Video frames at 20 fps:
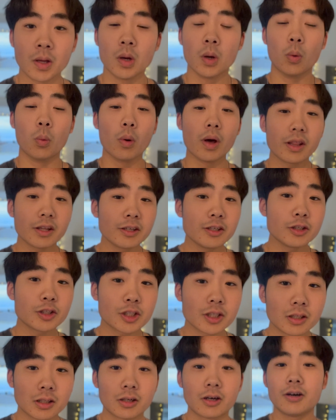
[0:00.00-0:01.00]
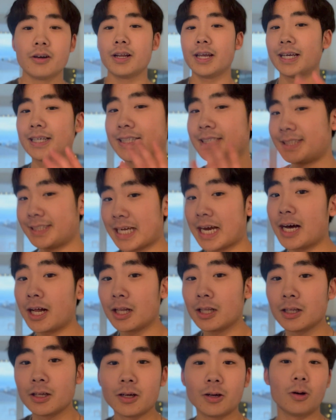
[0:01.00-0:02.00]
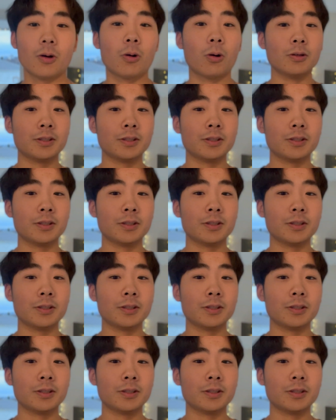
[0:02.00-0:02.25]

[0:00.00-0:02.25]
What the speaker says: whether you should learn Excel or